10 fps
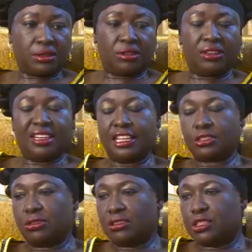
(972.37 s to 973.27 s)

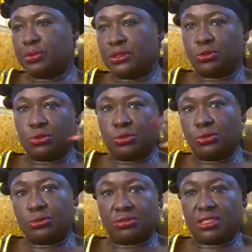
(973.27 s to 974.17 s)
Unless God speaks to
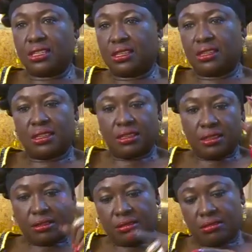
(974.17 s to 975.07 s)
you to say,
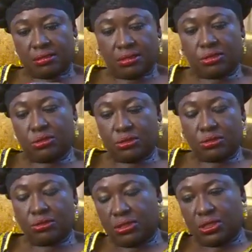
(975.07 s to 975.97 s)
don't
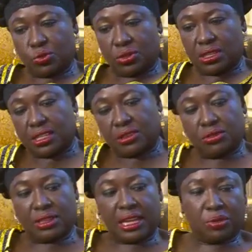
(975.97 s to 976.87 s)
go this way again,
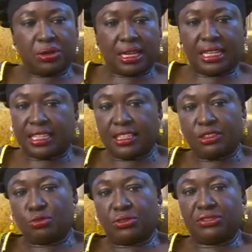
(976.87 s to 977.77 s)
go that way. And then
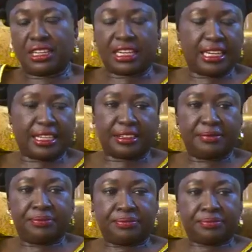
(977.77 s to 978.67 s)
it will be very clear.
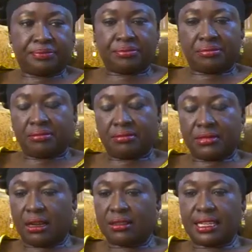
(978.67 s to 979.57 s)

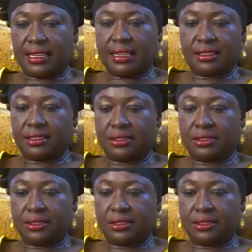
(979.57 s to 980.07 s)
But outside that,